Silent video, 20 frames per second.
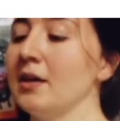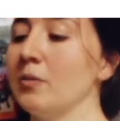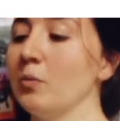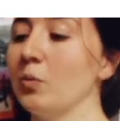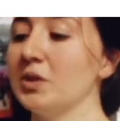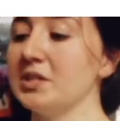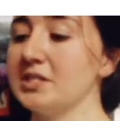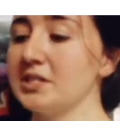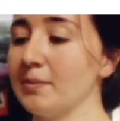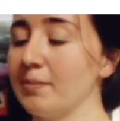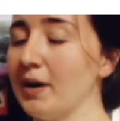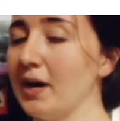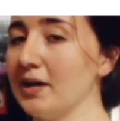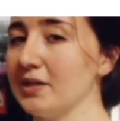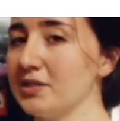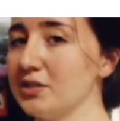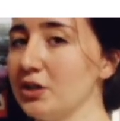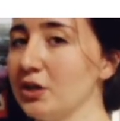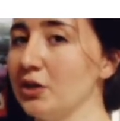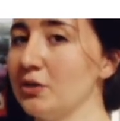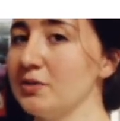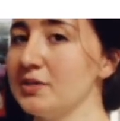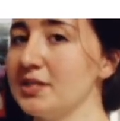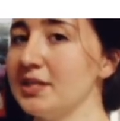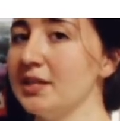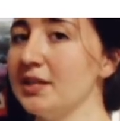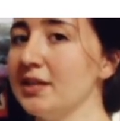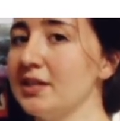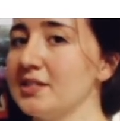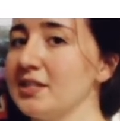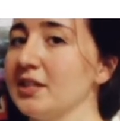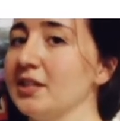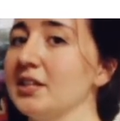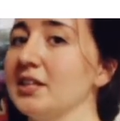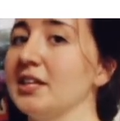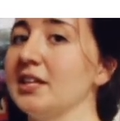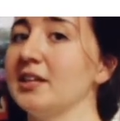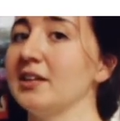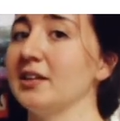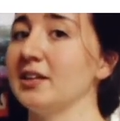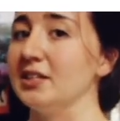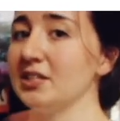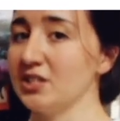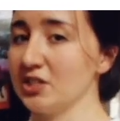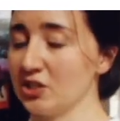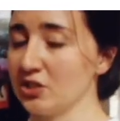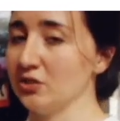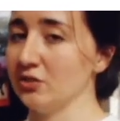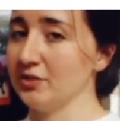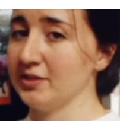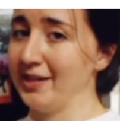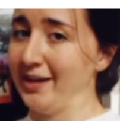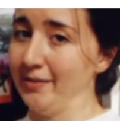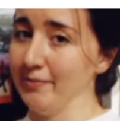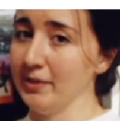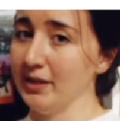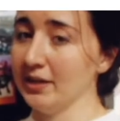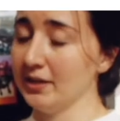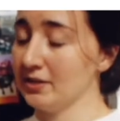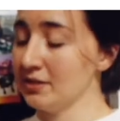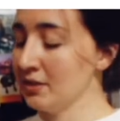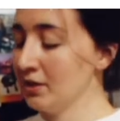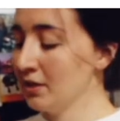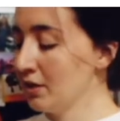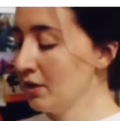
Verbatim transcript: once the pasta goes in, it's gonna need an additional 10 minutes.